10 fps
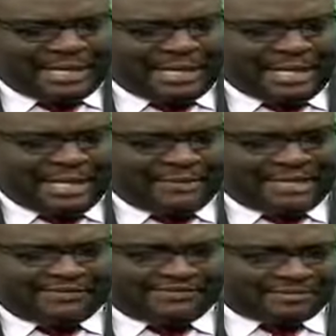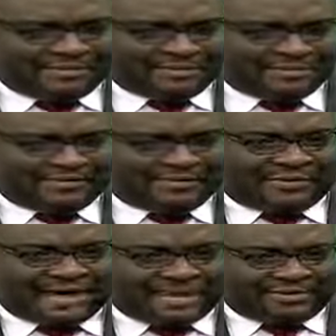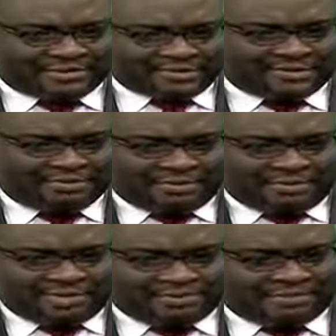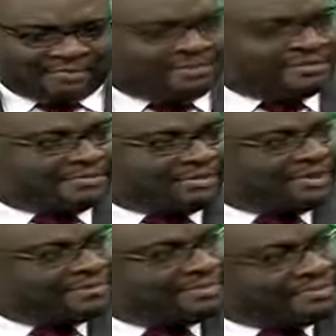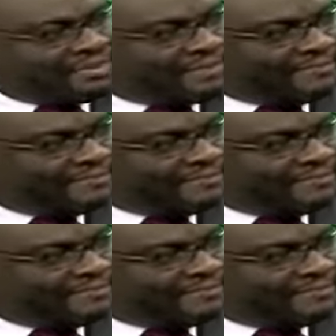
I've told you before, I was so poor, even poor people called me poor.